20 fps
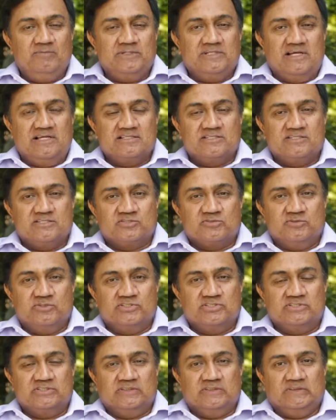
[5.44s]
been asked this
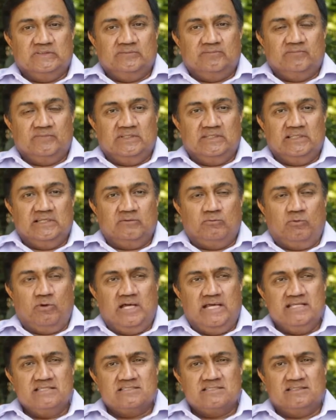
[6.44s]
question, that
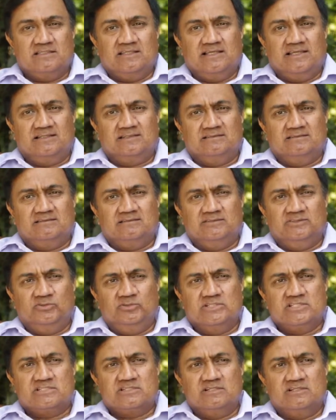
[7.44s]
why is it that
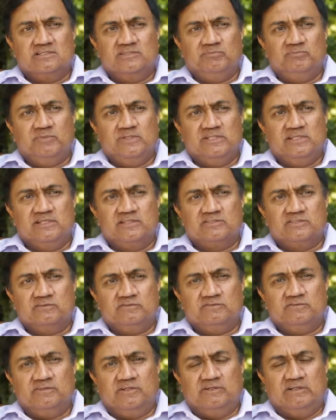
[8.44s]
during certain periods of
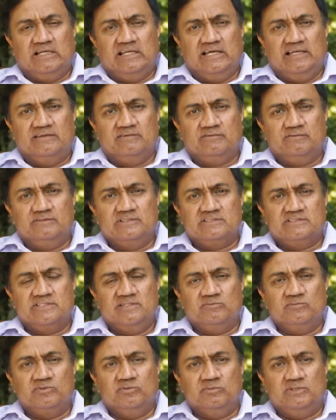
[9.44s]
our life we
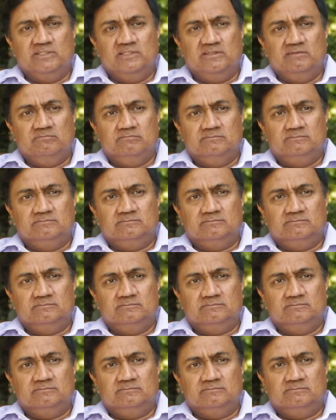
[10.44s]
seem to be